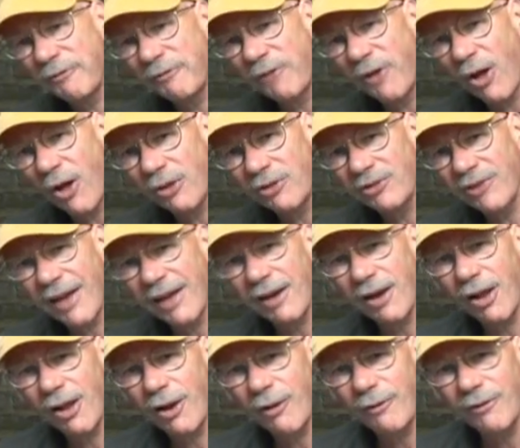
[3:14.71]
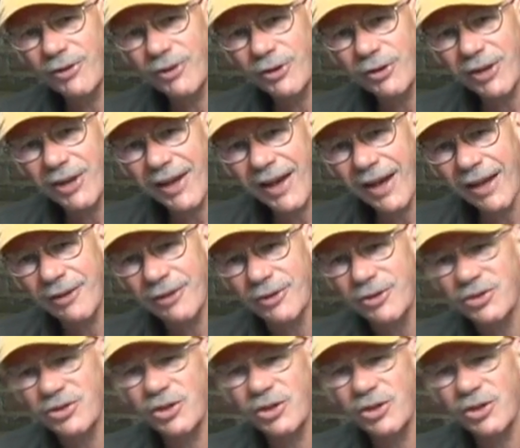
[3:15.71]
falls out all over your counter.